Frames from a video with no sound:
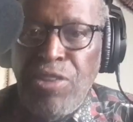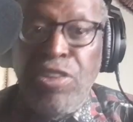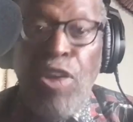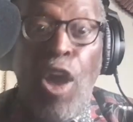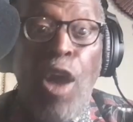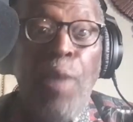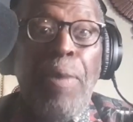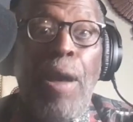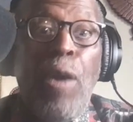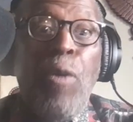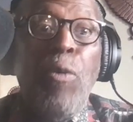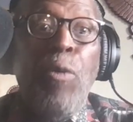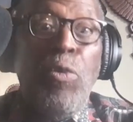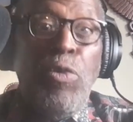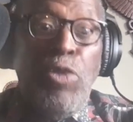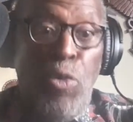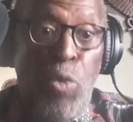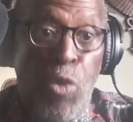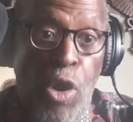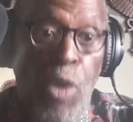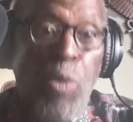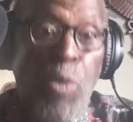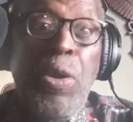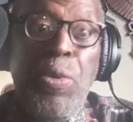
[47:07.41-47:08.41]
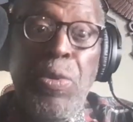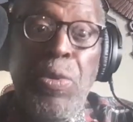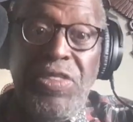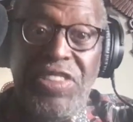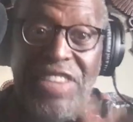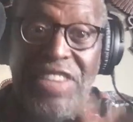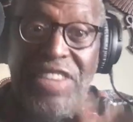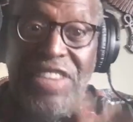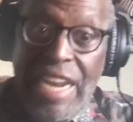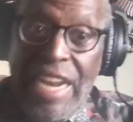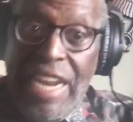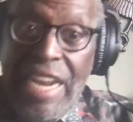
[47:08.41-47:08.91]
Talk about the world when we
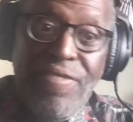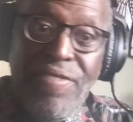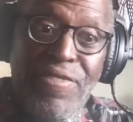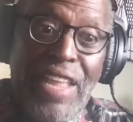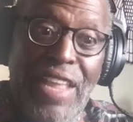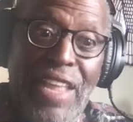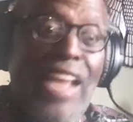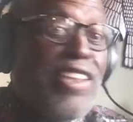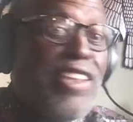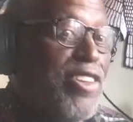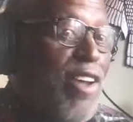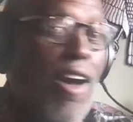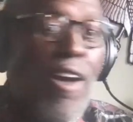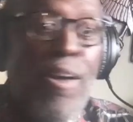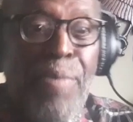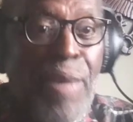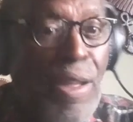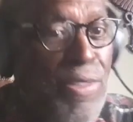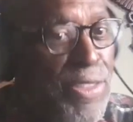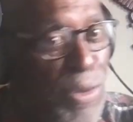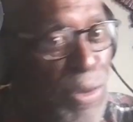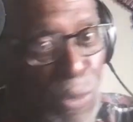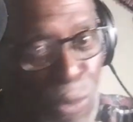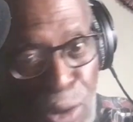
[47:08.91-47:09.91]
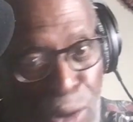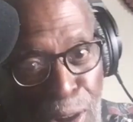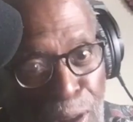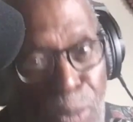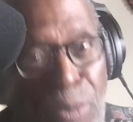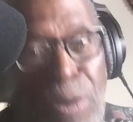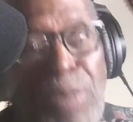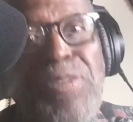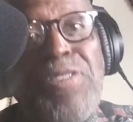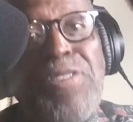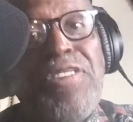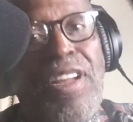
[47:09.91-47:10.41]
was in it, and talk about the
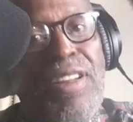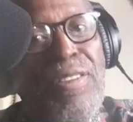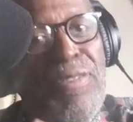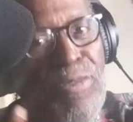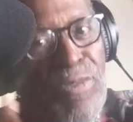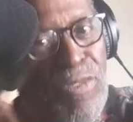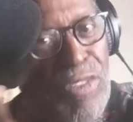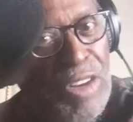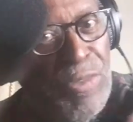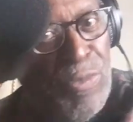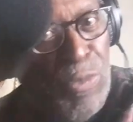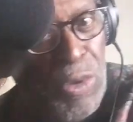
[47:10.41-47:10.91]
world when we